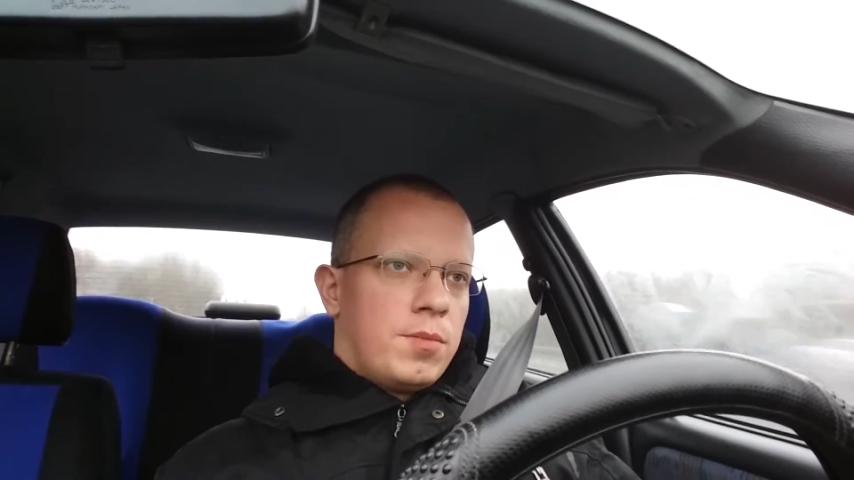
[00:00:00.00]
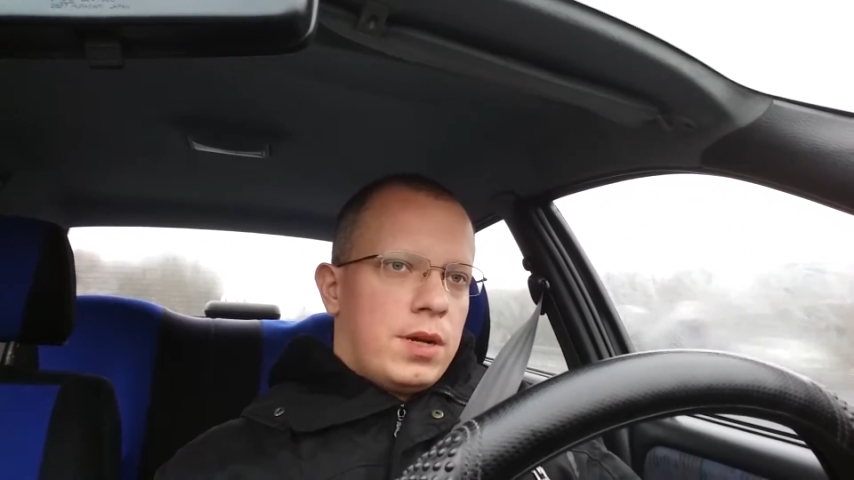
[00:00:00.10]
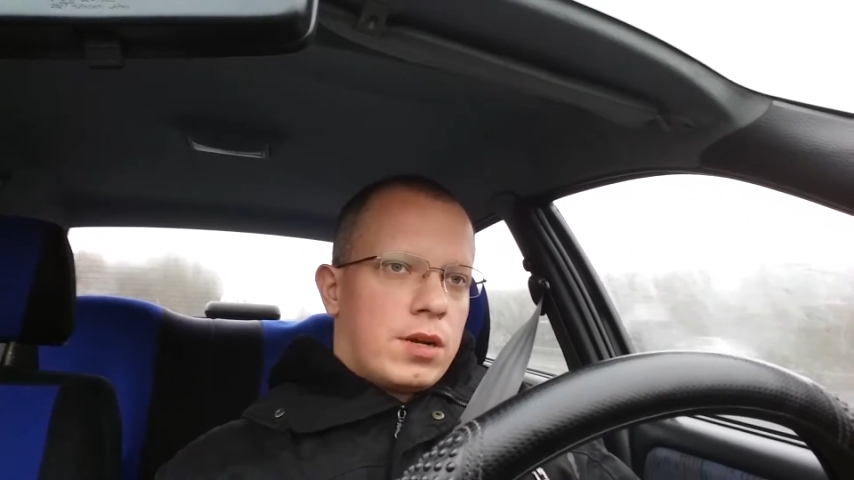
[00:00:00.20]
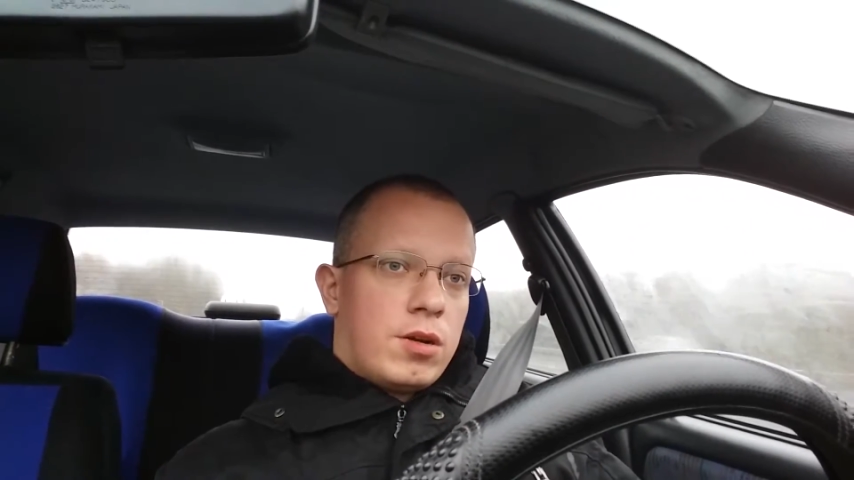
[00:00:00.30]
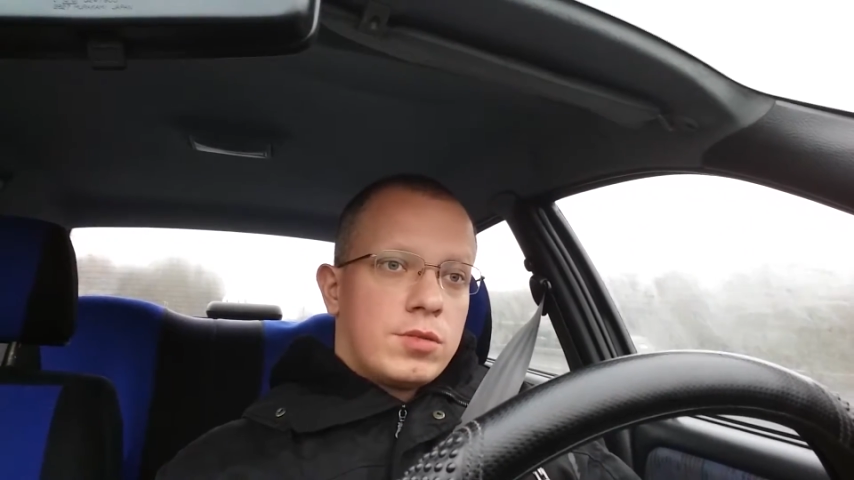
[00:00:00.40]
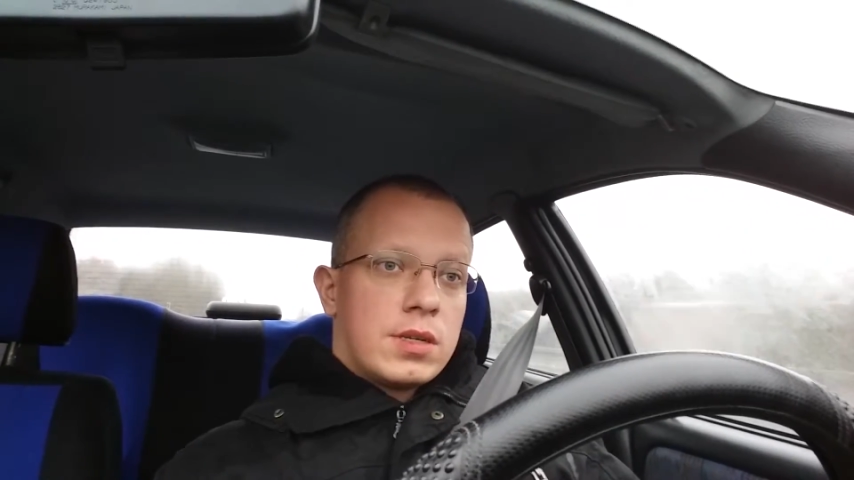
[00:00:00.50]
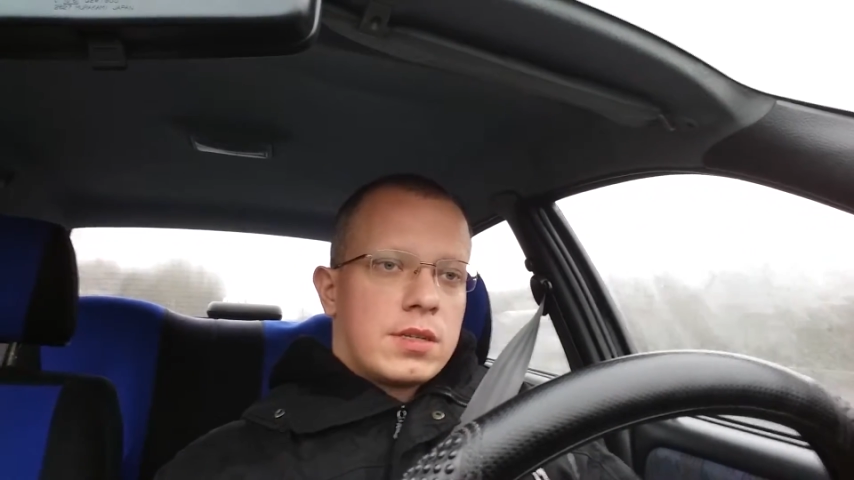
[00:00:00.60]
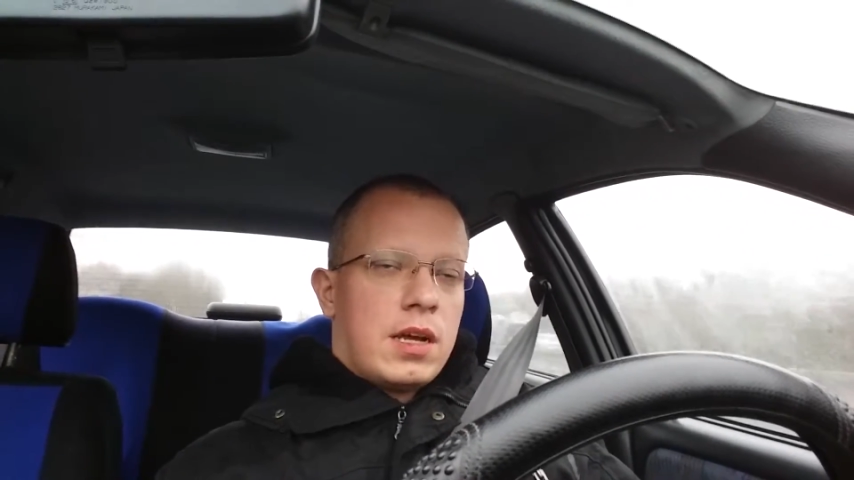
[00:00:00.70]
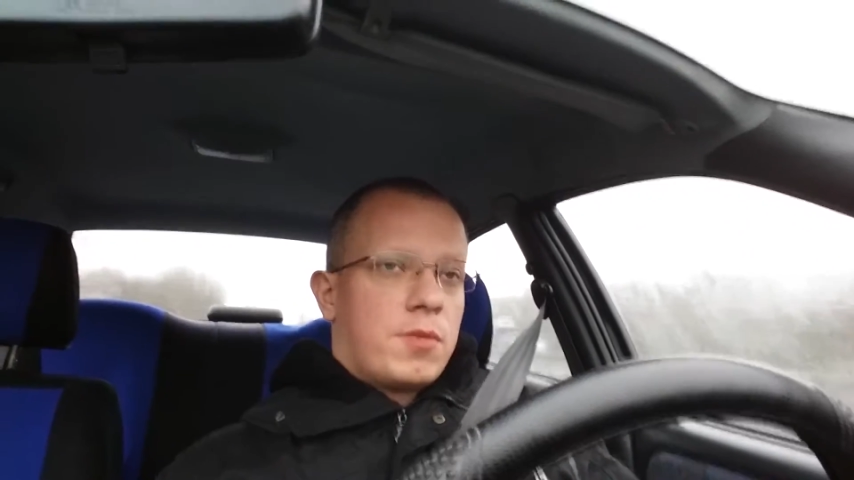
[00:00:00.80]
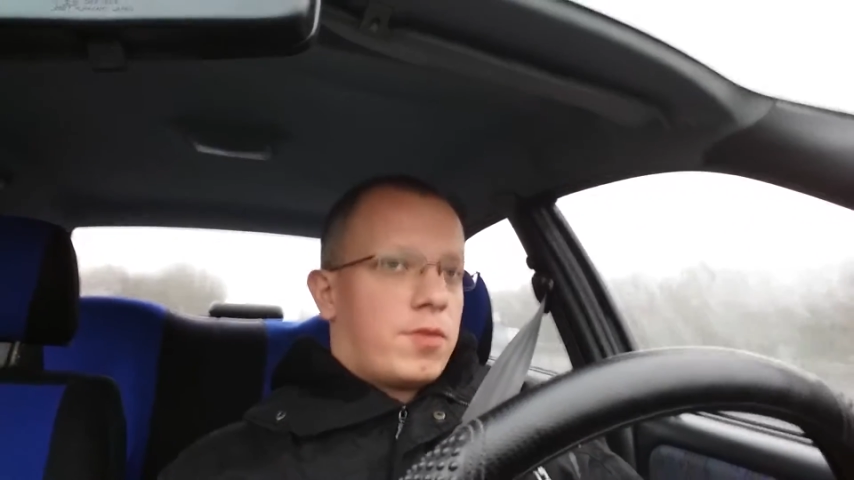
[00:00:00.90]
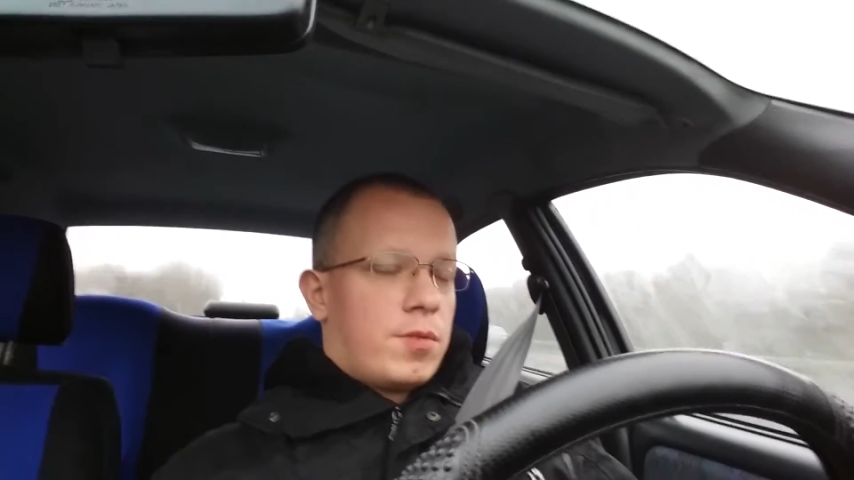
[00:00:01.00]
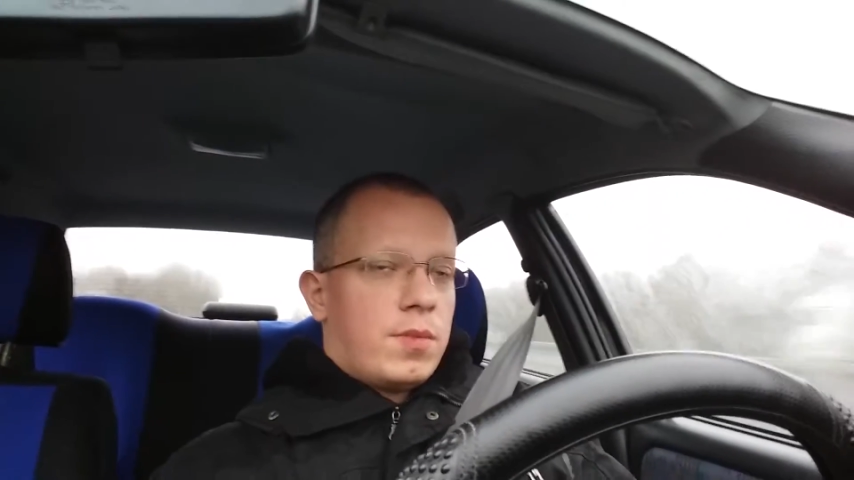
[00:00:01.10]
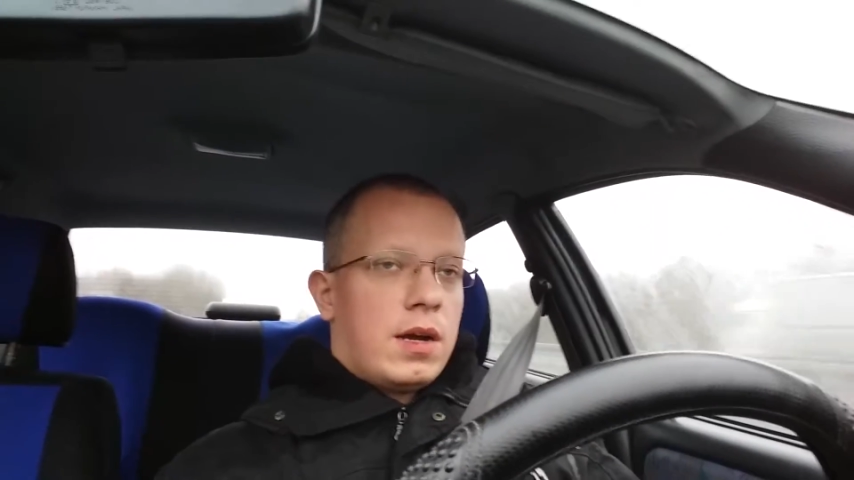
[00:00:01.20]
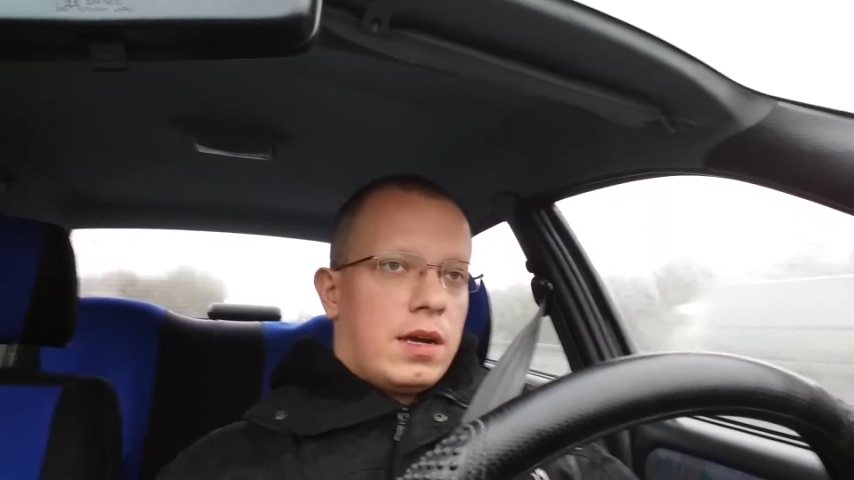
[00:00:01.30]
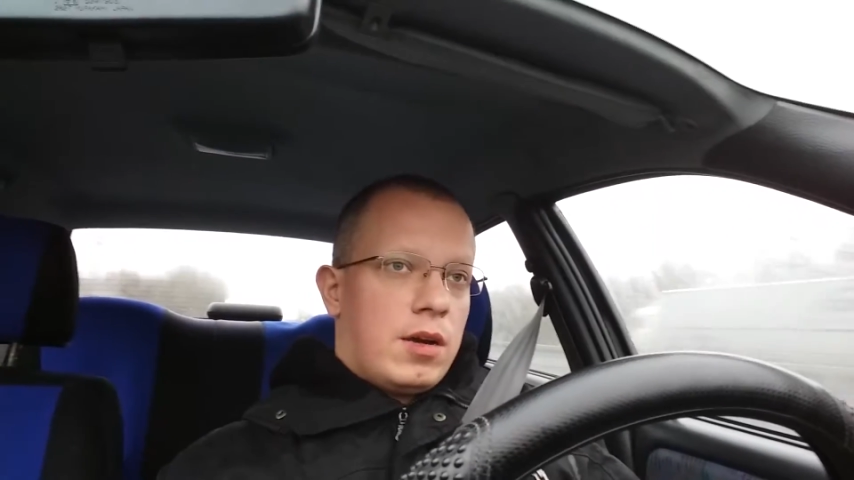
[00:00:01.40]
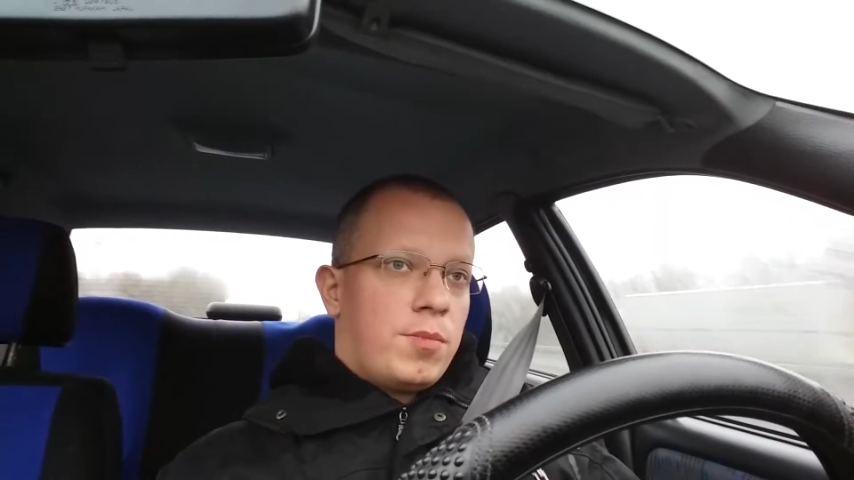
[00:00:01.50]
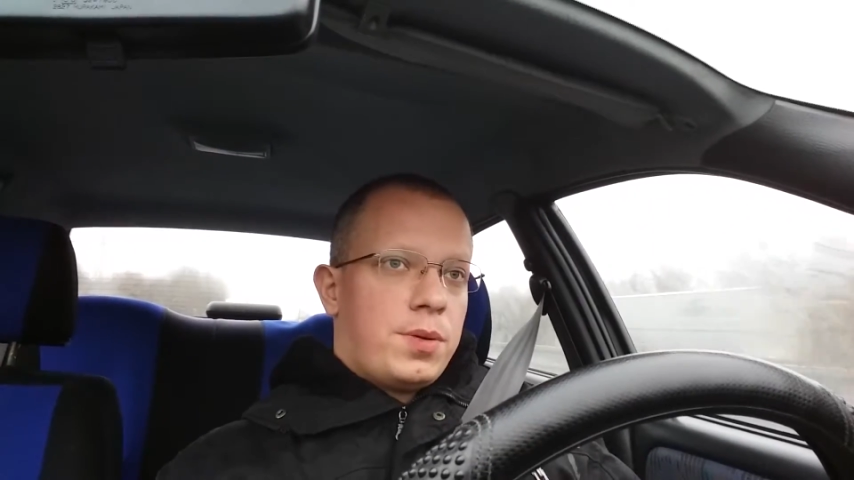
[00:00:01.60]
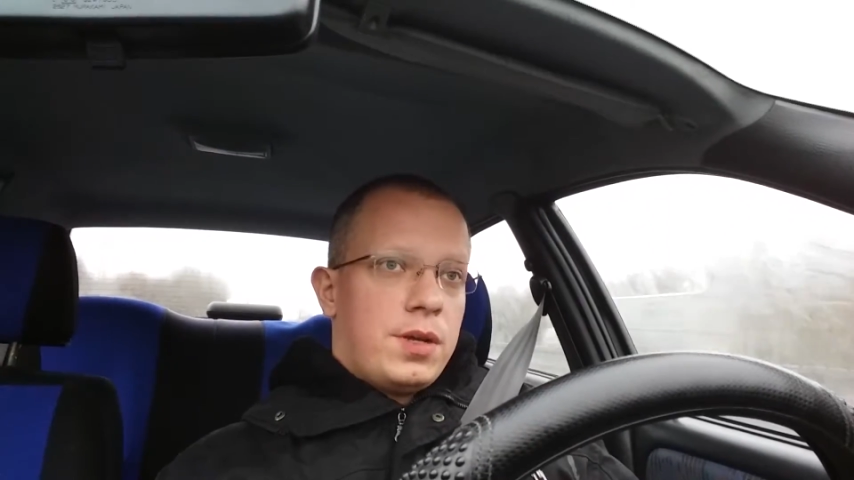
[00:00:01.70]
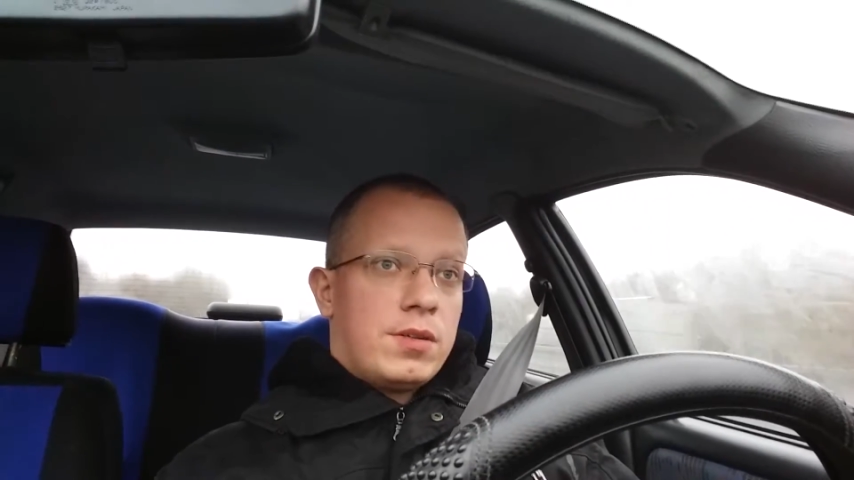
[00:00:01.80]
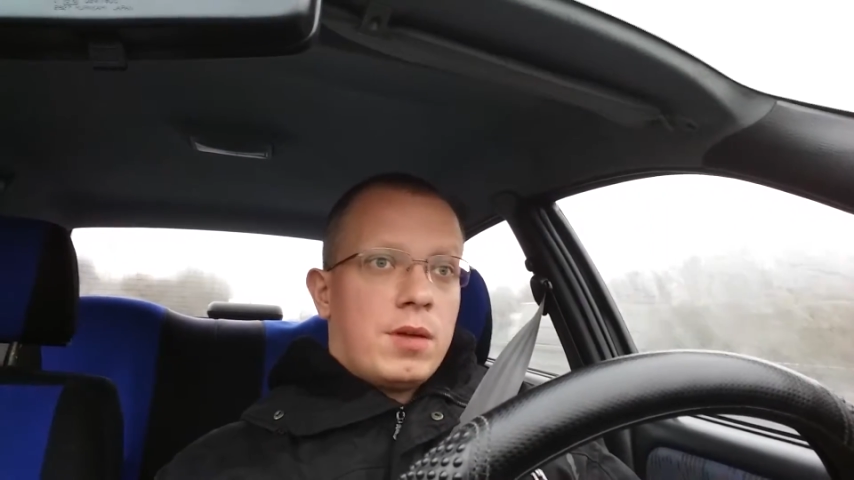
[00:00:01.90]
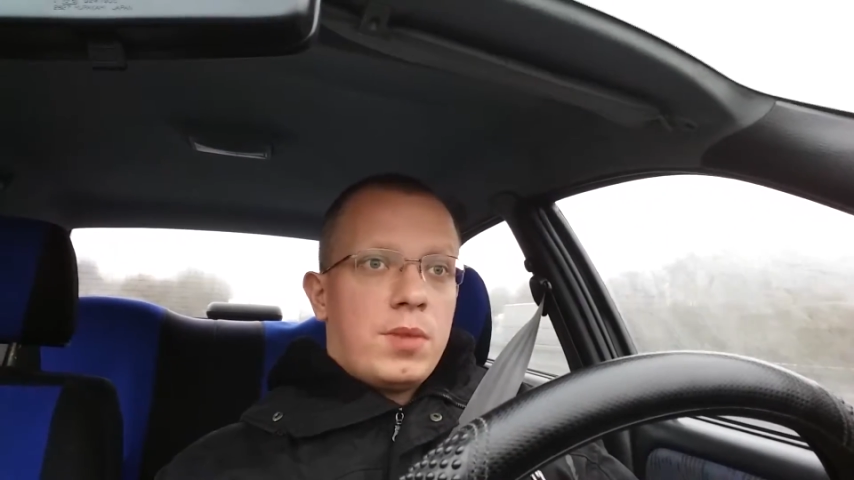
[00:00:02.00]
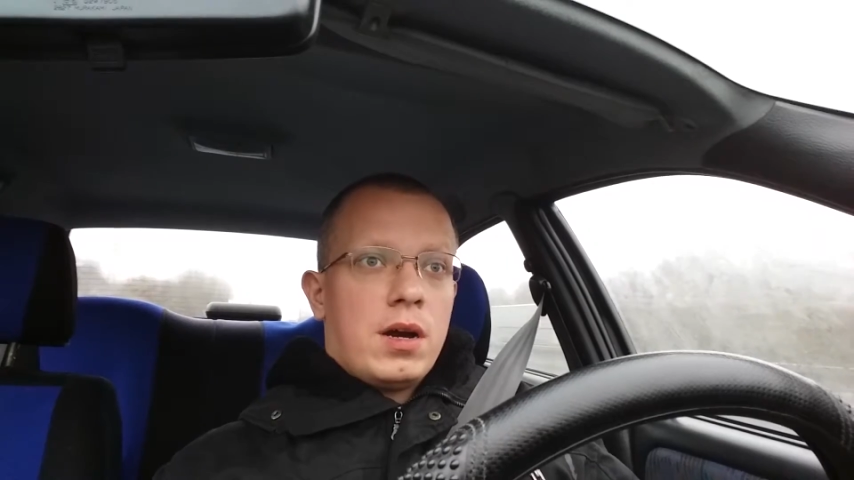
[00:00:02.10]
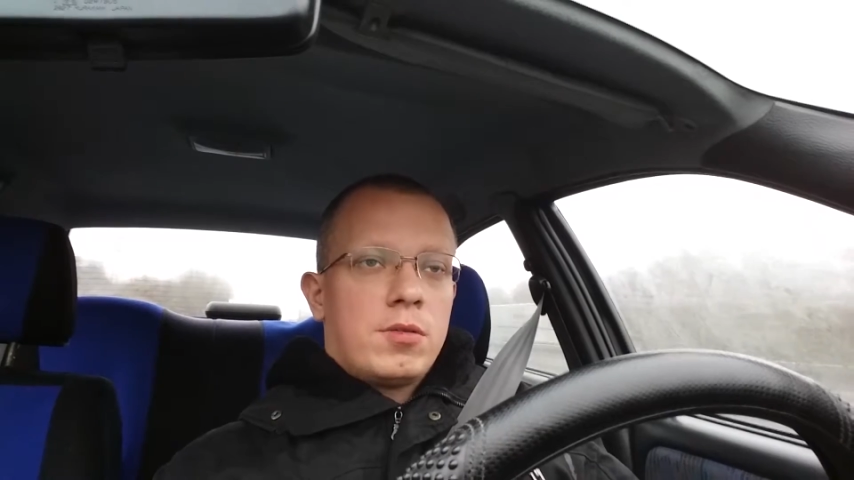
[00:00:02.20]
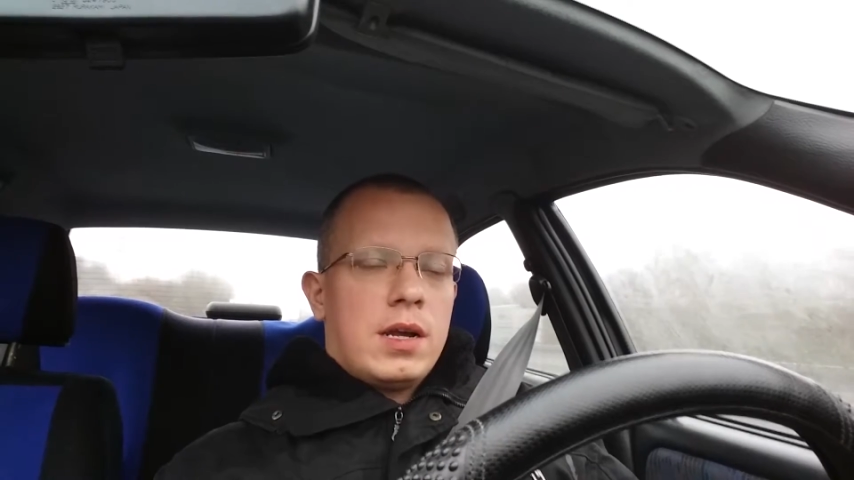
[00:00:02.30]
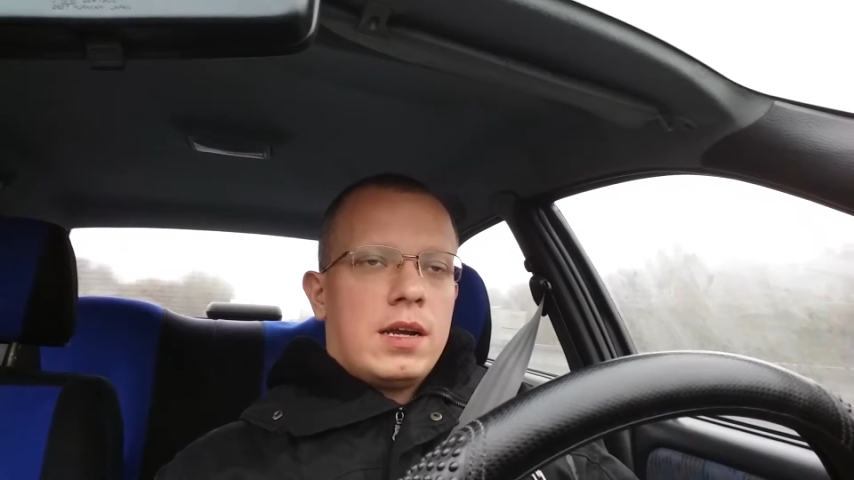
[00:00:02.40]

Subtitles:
Big hostels, like from my opinion about